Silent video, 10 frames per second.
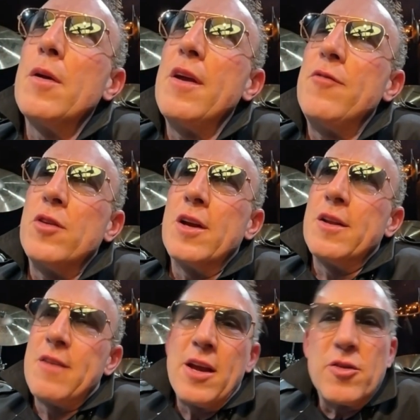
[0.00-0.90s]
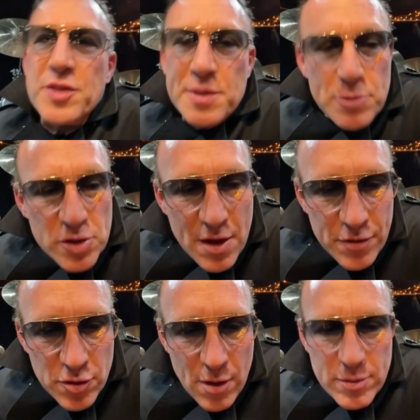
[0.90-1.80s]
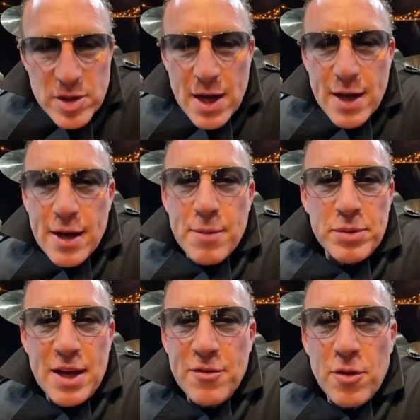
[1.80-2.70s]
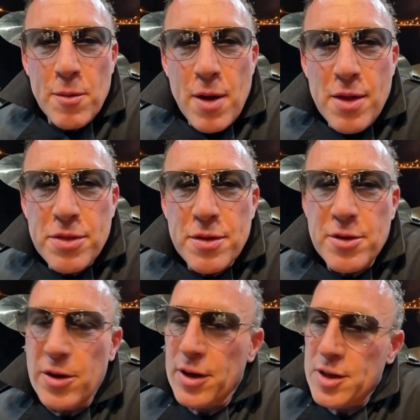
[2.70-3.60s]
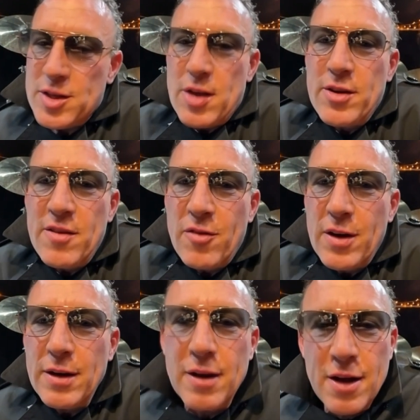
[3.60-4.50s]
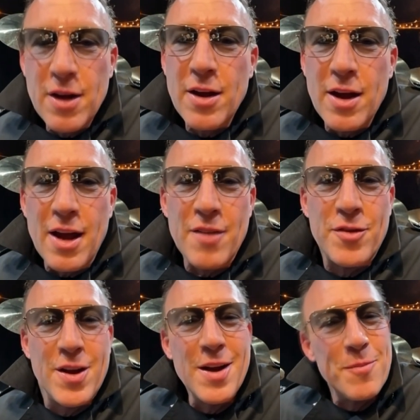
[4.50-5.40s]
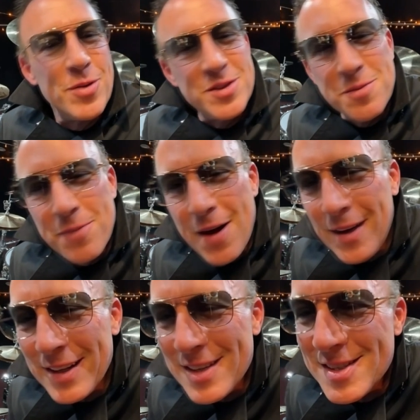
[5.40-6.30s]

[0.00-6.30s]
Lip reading: if you're going to take your cymbals off the drum set and play for a month, you're going to sound different. If you're going to put timbales